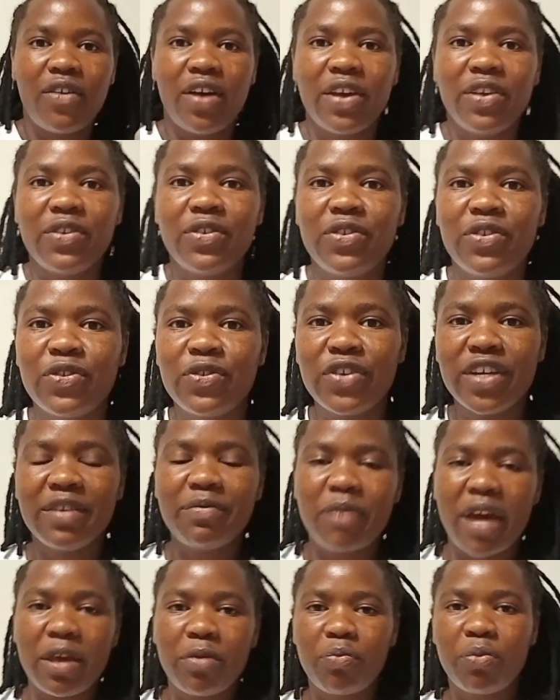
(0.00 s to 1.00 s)
are you doing,
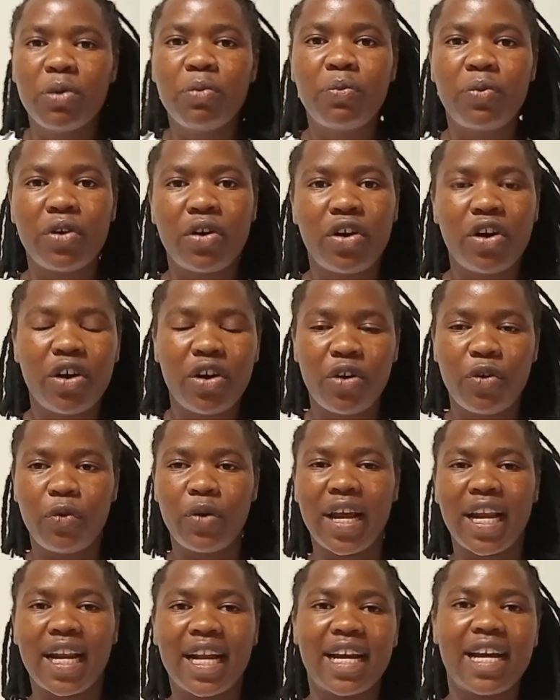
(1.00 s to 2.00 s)
my people?
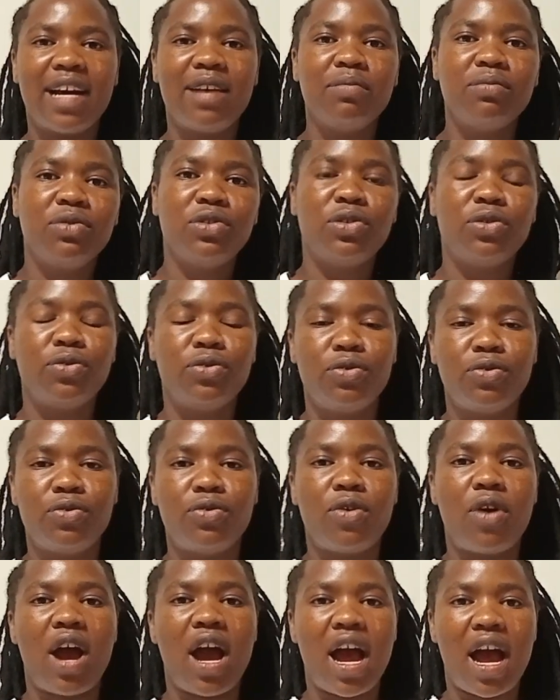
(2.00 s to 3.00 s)
Welcome
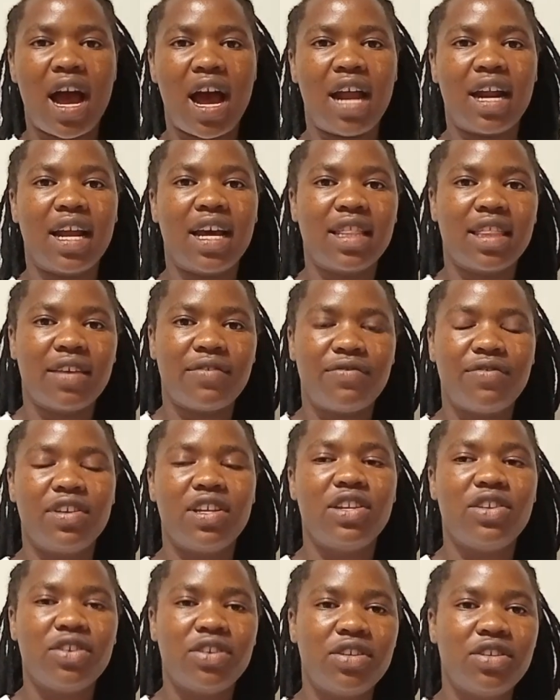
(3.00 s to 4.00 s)
to another
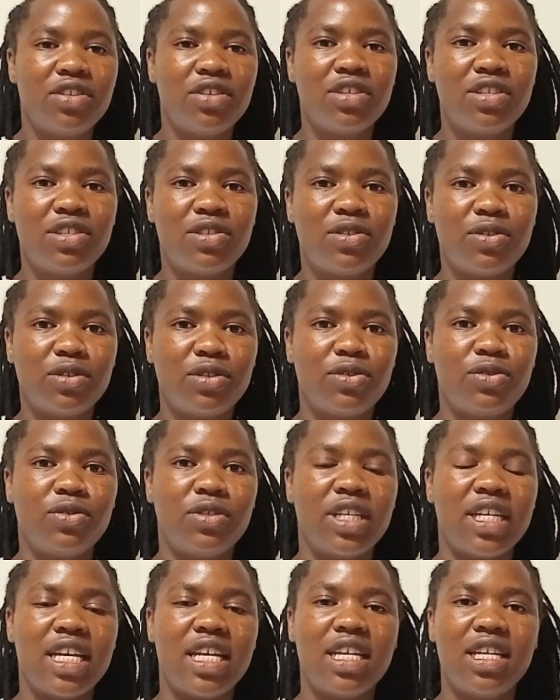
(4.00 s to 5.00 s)
video. So
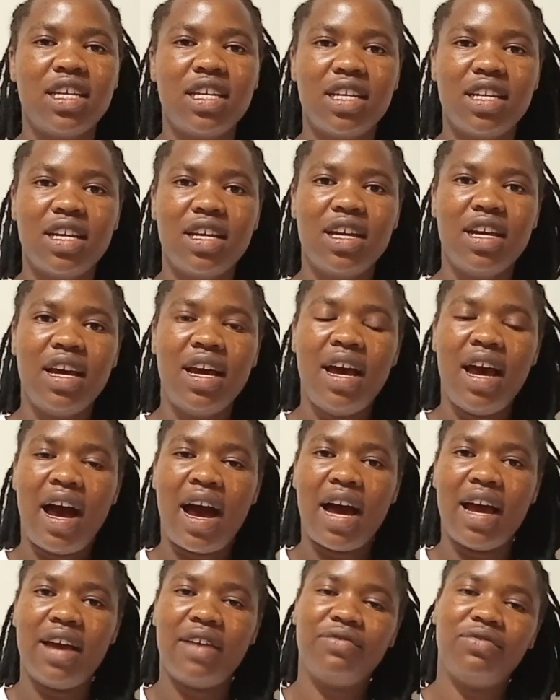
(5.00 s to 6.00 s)
today
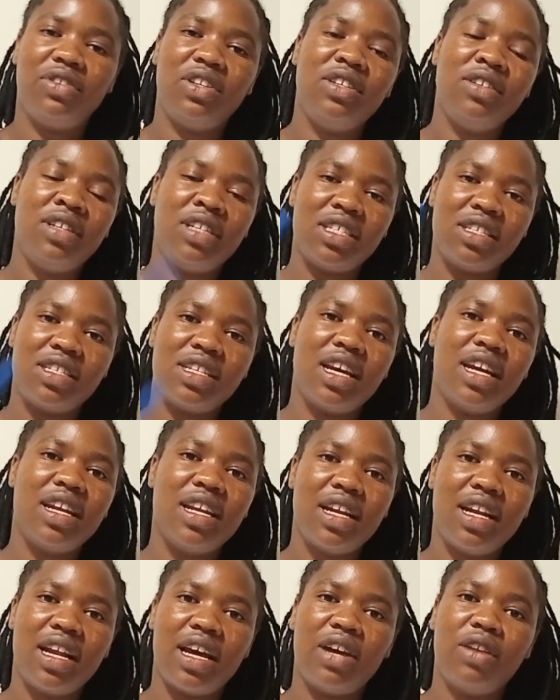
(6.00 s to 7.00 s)
I have
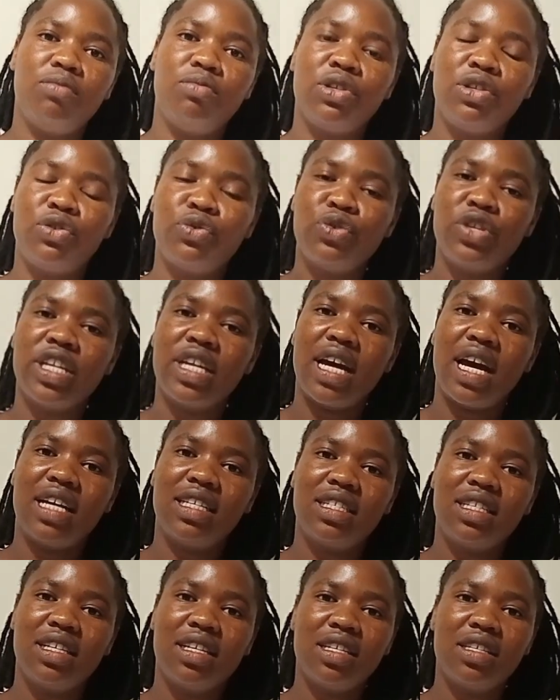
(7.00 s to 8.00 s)
decided I'll be doing a
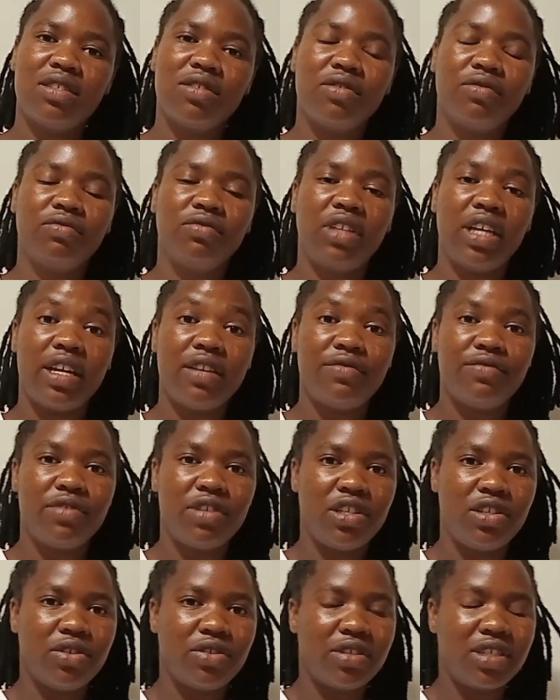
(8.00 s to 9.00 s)
series of 10
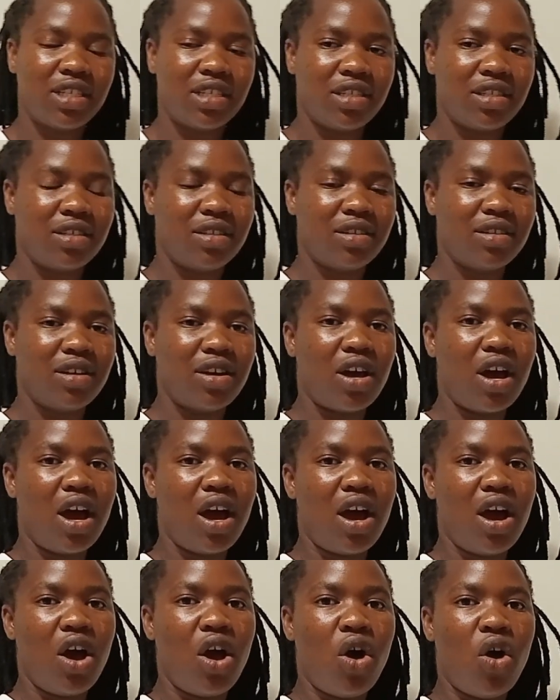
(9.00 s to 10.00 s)
videos
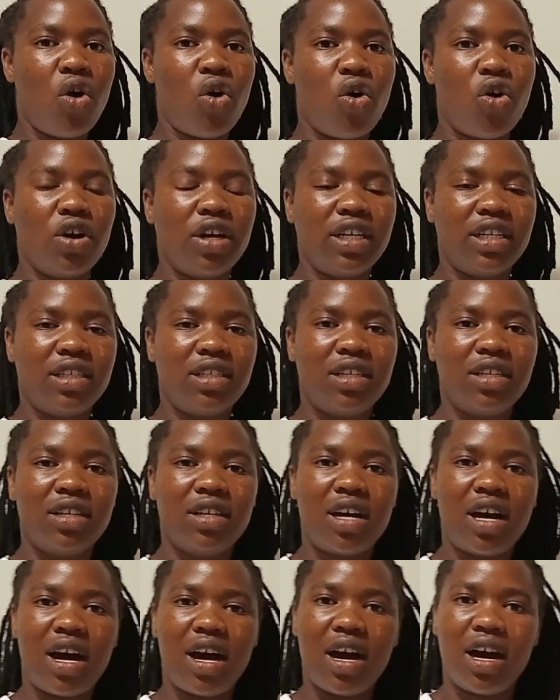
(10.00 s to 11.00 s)
on
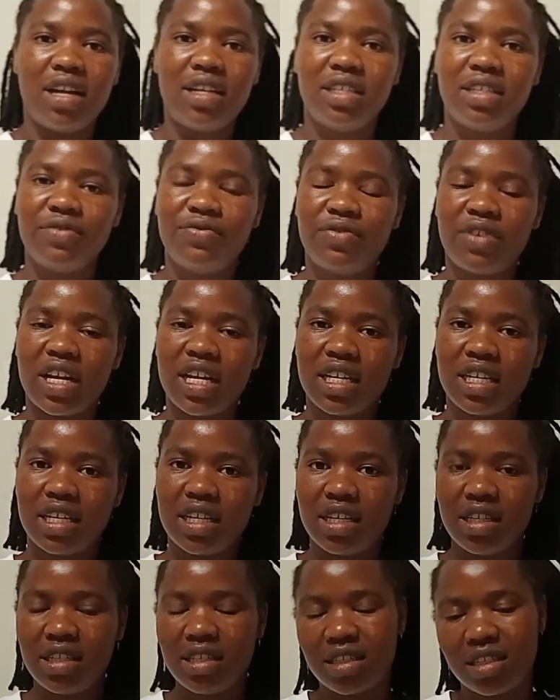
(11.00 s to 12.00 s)
different
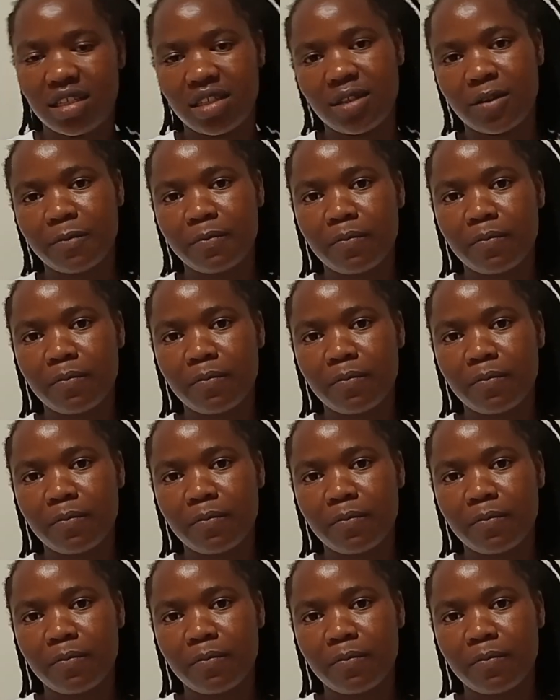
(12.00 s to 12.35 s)
days